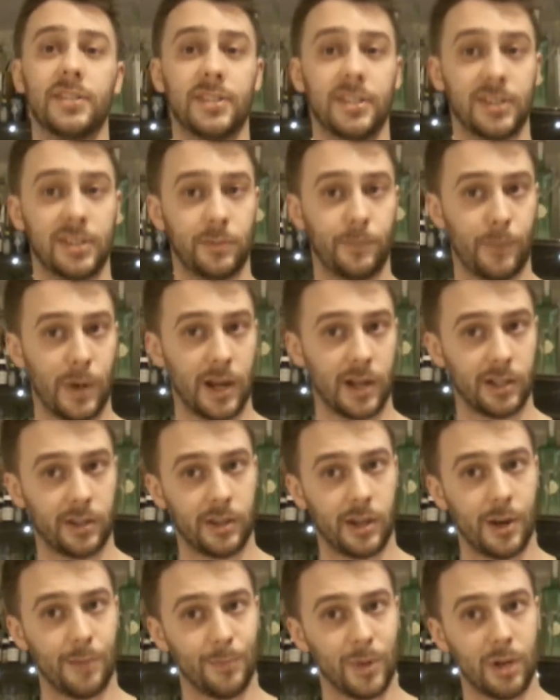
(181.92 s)
suspect
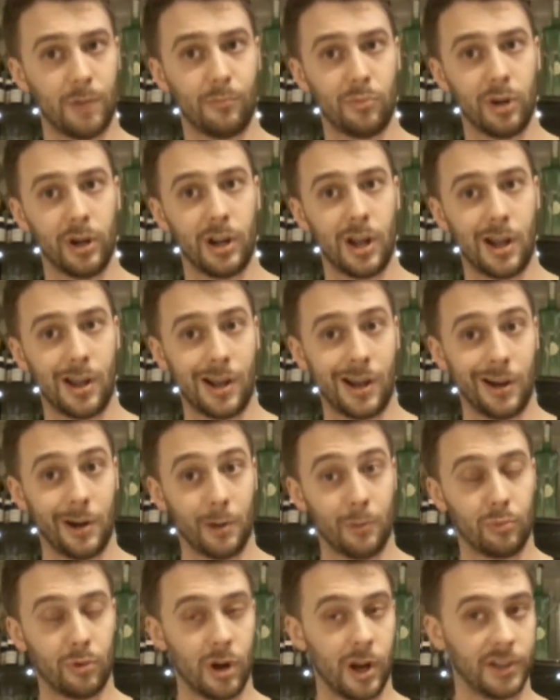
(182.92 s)
that I'm going to bring a
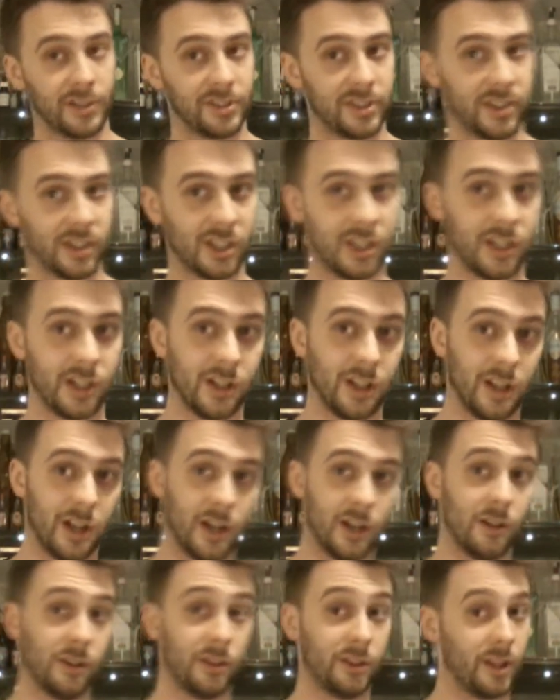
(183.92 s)
higher priced
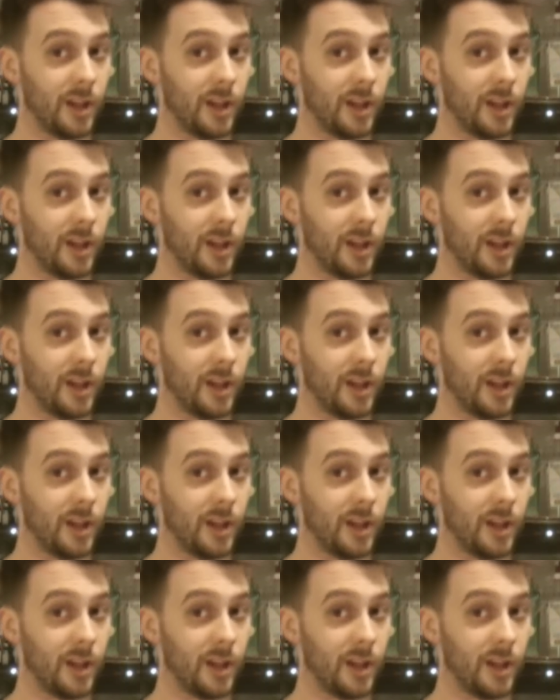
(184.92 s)
tequila,